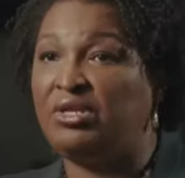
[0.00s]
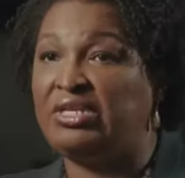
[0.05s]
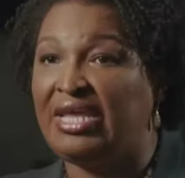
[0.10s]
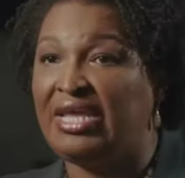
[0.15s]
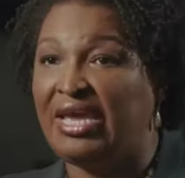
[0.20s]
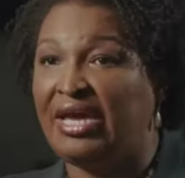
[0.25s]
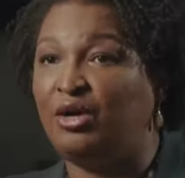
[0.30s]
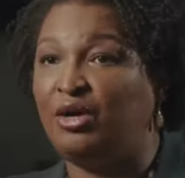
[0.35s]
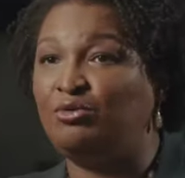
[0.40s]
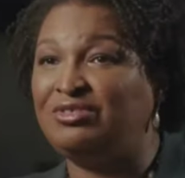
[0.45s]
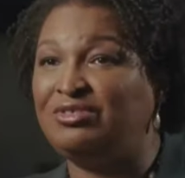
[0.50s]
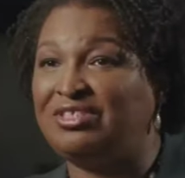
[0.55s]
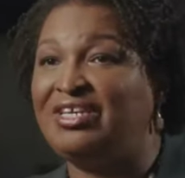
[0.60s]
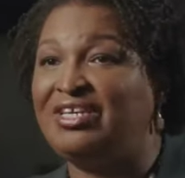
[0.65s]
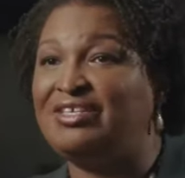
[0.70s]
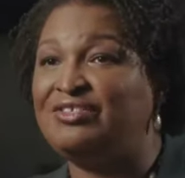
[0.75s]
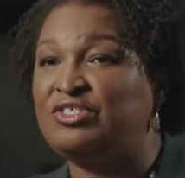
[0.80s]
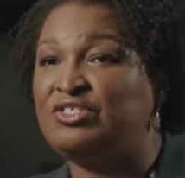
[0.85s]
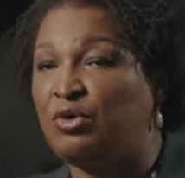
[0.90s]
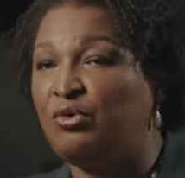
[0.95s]
What Now
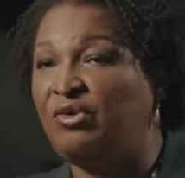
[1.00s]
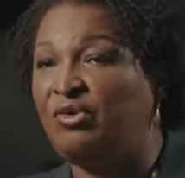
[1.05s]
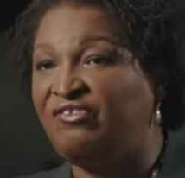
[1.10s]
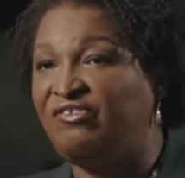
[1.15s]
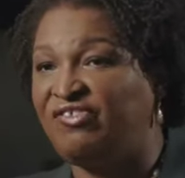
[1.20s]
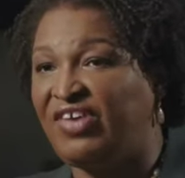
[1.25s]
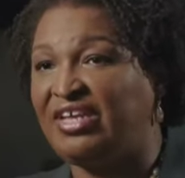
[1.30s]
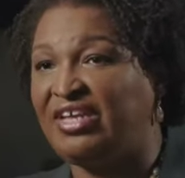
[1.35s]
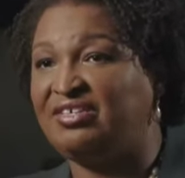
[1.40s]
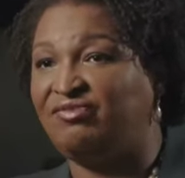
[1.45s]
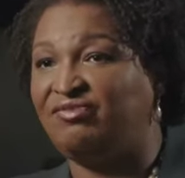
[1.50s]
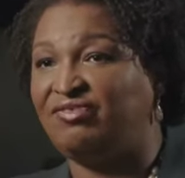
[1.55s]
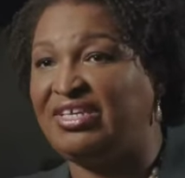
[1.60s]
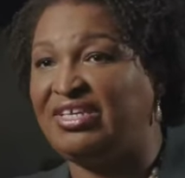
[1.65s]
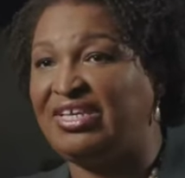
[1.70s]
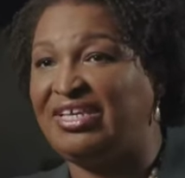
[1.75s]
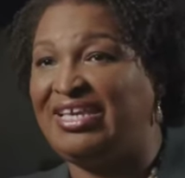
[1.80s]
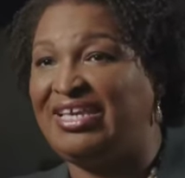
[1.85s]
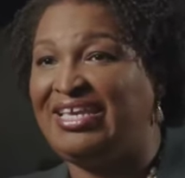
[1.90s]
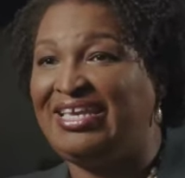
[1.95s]
does so
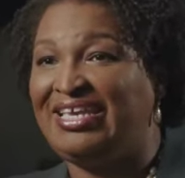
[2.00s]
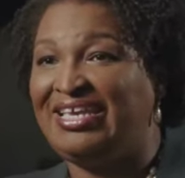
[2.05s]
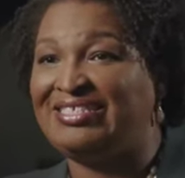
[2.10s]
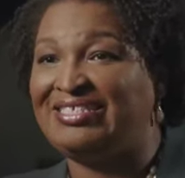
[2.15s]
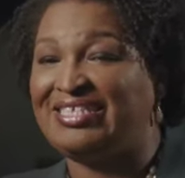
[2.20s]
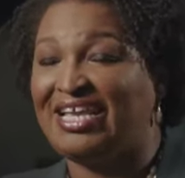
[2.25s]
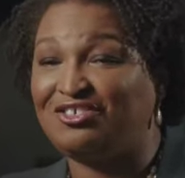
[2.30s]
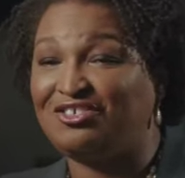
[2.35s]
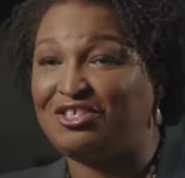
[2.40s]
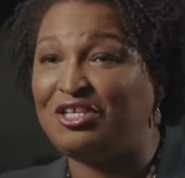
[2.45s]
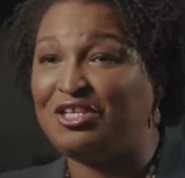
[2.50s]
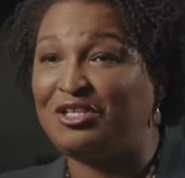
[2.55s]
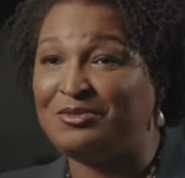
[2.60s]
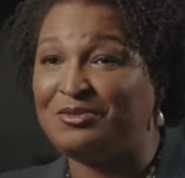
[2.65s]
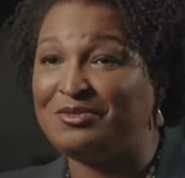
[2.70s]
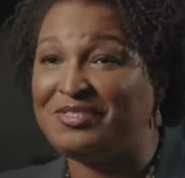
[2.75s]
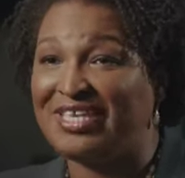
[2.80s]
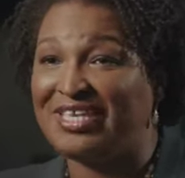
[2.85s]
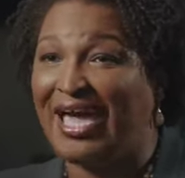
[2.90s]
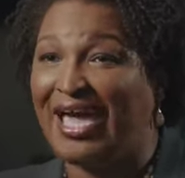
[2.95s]
effectively is actually
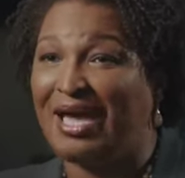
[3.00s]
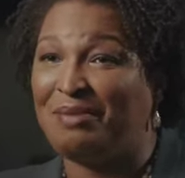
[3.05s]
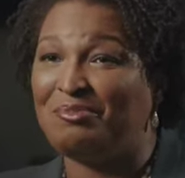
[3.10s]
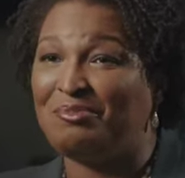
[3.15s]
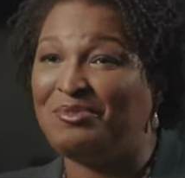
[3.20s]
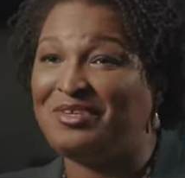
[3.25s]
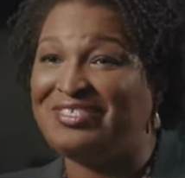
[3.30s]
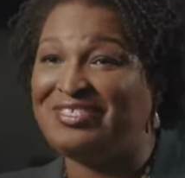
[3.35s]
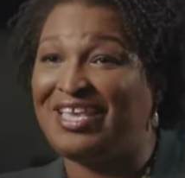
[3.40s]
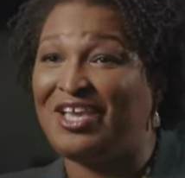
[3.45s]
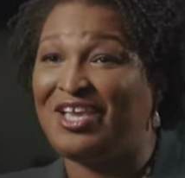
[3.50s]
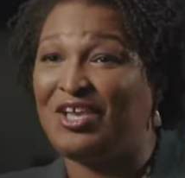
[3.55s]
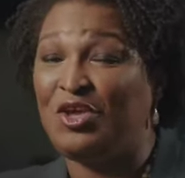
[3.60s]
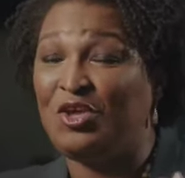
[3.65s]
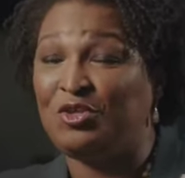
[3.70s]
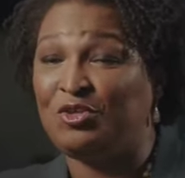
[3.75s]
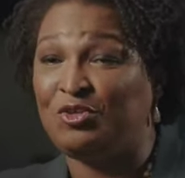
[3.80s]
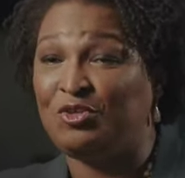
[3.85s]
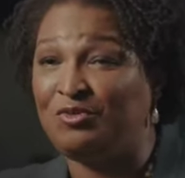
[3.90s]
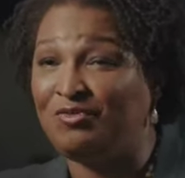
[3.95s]
close the gap. We
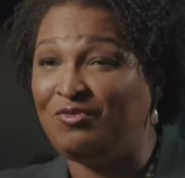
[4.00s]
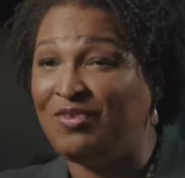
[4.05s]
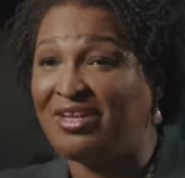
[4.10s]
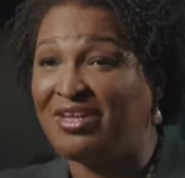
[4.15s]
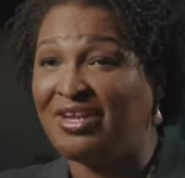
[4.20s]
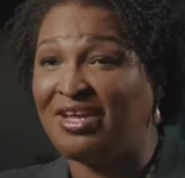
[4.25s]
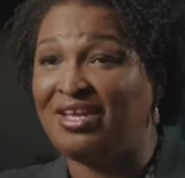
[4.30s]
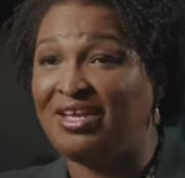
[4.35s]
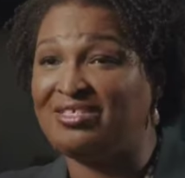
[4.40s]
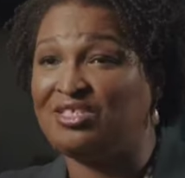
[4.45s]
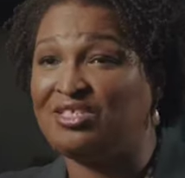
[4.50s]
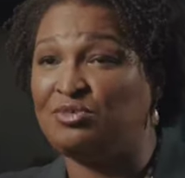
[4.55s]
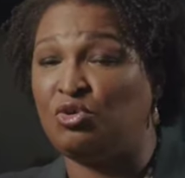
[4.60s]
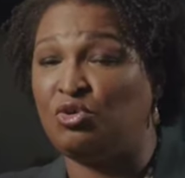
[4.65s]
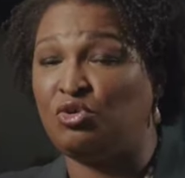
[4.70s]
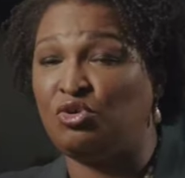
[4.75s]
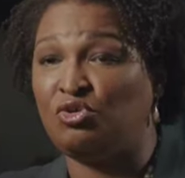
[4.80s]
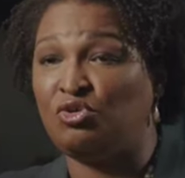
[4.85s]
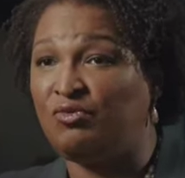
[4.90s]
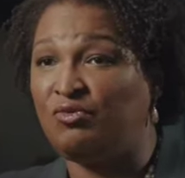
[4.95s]
say, you've got a
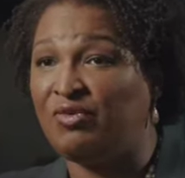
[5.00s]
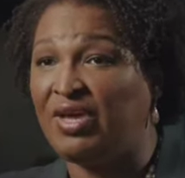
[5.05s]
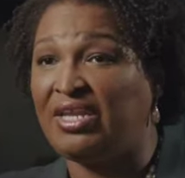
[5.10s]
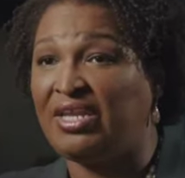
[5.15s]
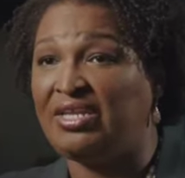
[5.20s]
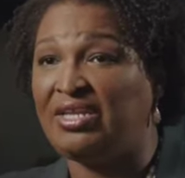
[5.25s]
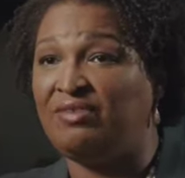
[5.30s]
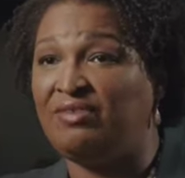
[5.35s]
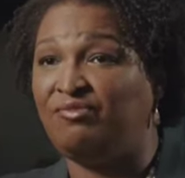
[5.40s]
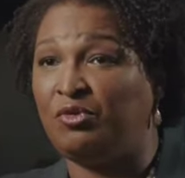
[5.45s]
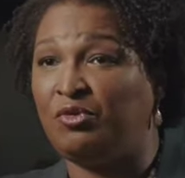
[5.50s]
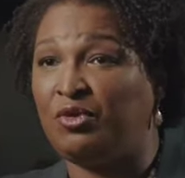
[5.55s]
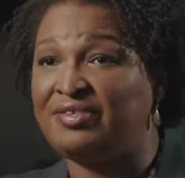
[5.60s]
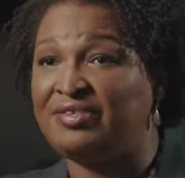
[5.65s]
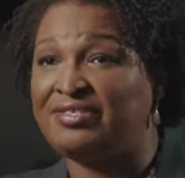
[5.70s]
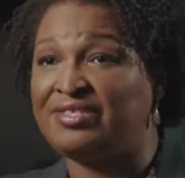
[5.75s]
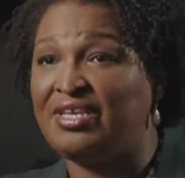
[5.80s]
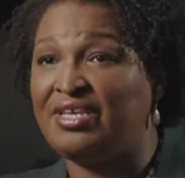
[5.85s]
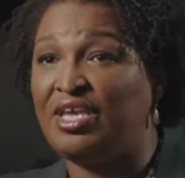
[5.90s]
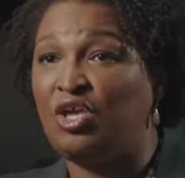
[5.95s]
customer, you've got an
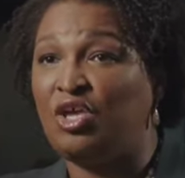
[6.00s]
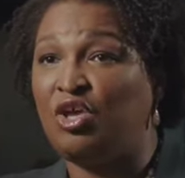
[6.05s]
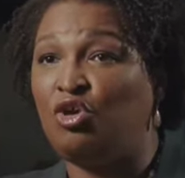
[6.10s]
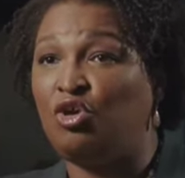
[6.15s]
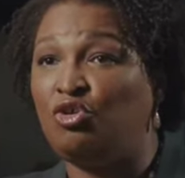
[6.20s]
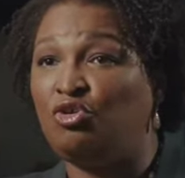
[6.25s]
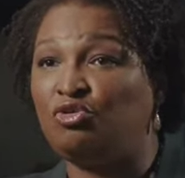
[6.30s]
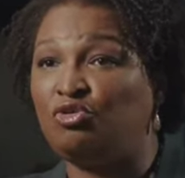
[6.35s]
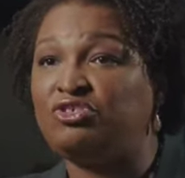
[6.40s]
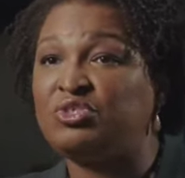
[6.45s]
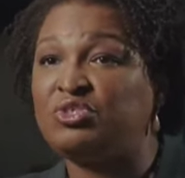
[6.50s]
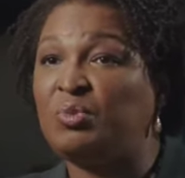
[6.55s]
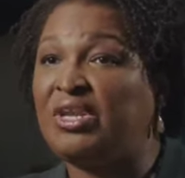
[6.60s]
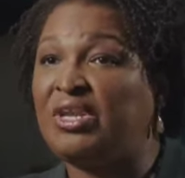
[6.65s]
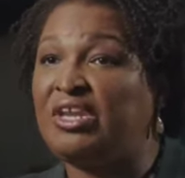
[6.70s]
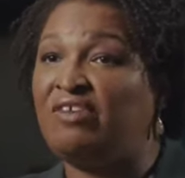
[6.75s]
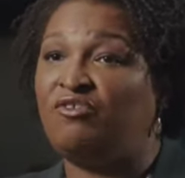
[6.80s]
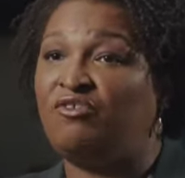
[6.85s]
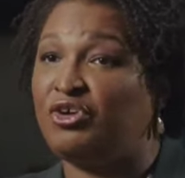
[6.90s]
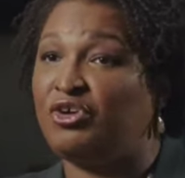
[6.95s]
invoice, you're just
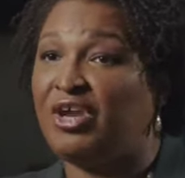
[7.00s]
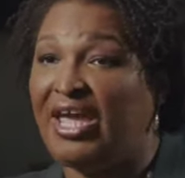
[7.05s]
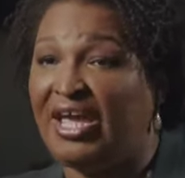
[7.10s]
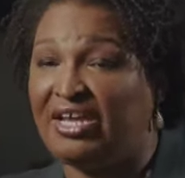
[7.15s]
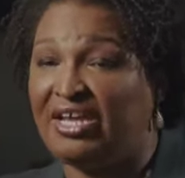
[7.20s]
waiting for